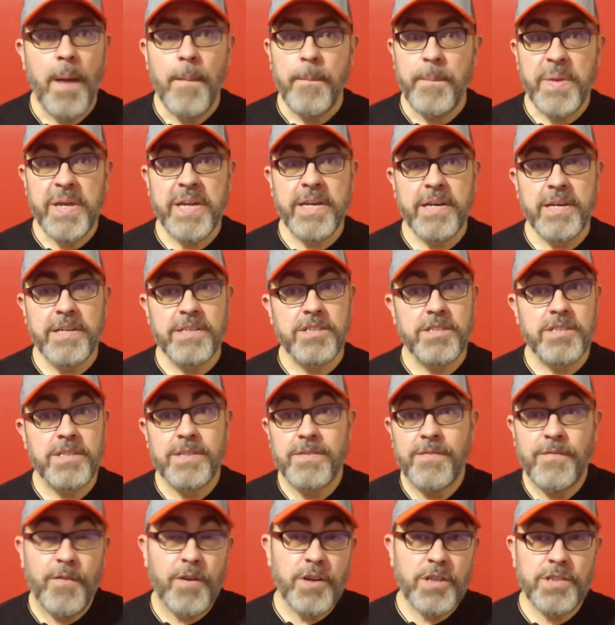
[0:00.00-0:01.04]
Because,
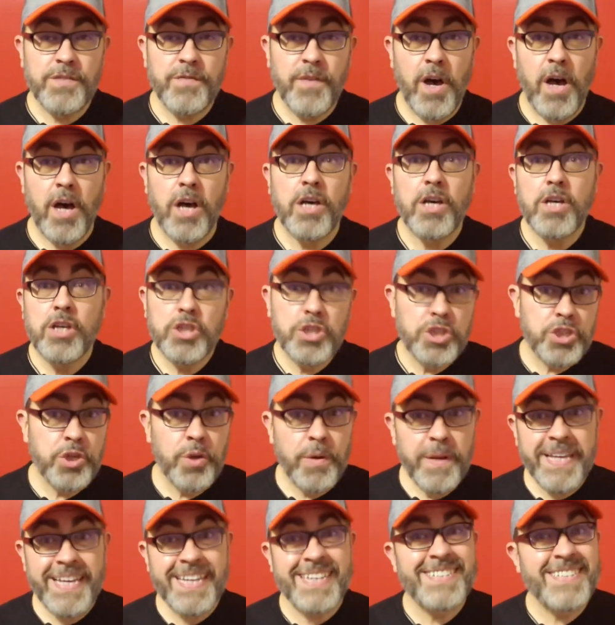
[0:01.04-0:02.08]
first of all,
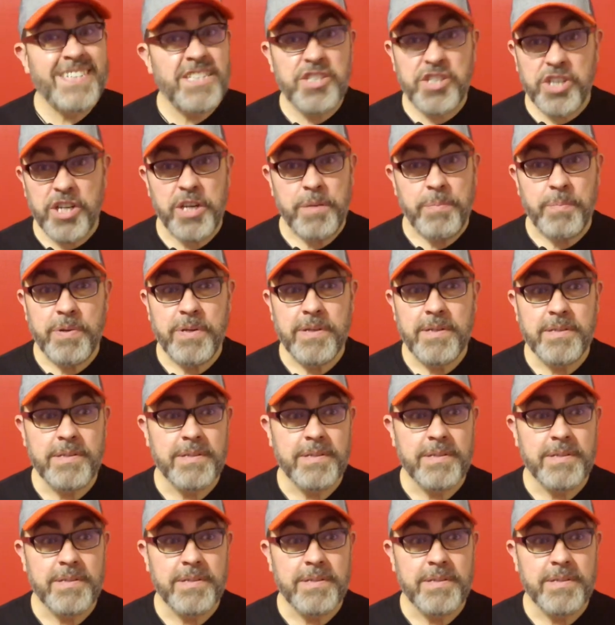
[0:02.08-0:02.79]
shooting isn't cheap.